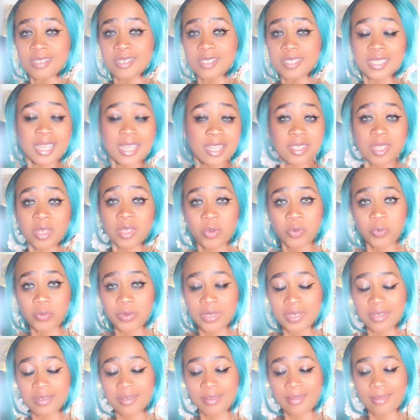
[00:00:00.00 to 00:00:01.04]
his
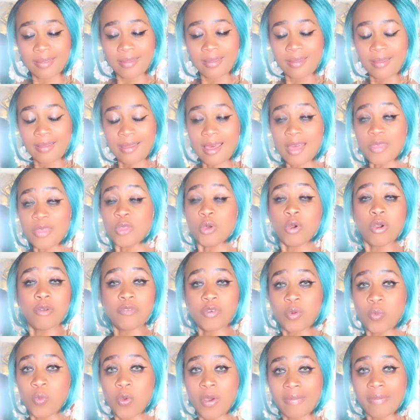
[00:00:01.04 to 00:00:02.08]
category, and the
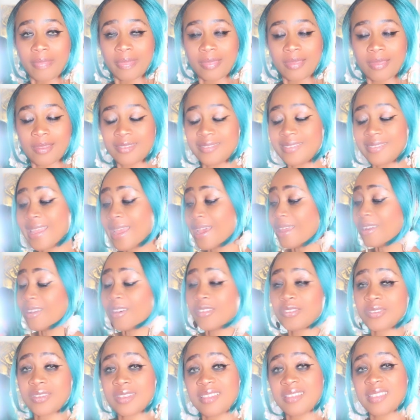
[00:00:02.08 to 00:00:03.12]
other one, they are
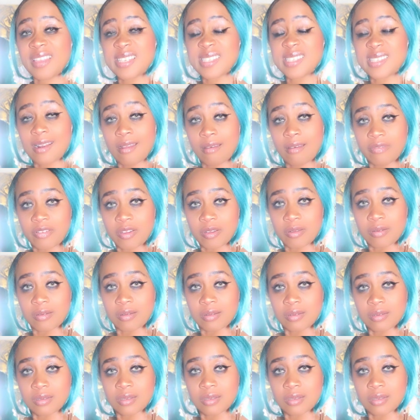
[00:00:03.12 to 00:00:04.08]
not in his level.